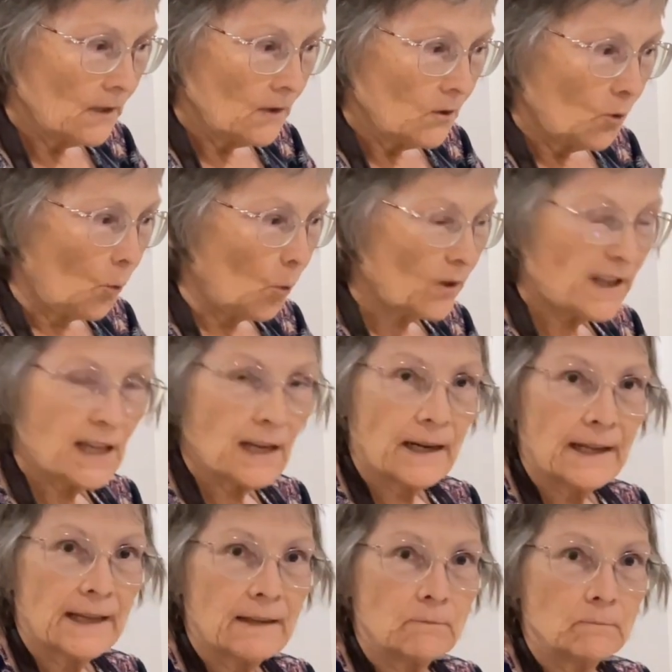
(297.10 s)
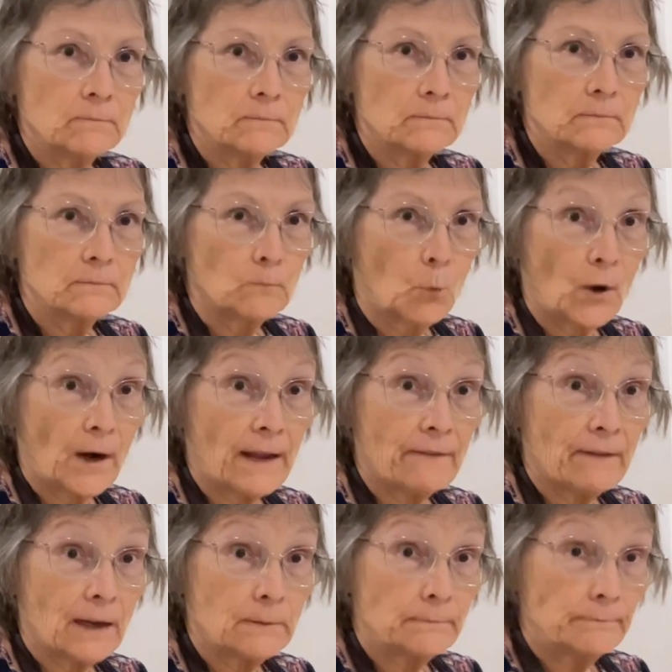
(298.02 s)
or killing
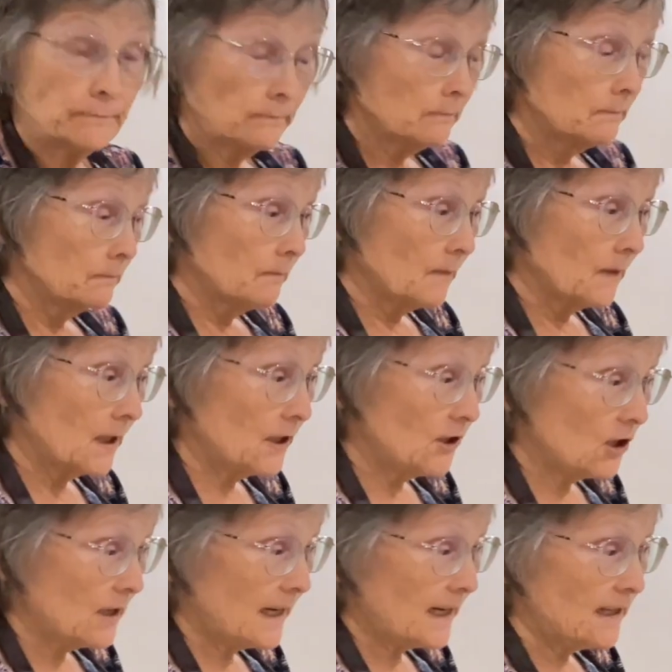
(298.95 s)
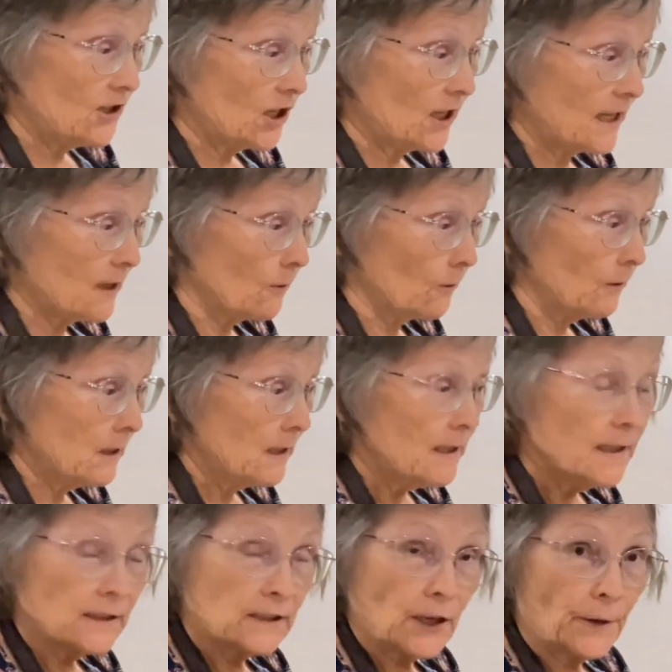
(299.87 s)
whatever that you need to kill
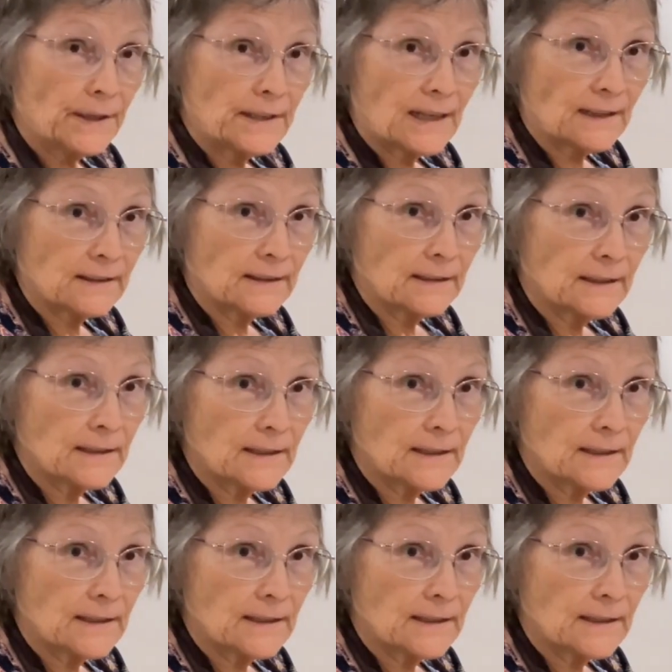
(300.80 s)
so it doesn't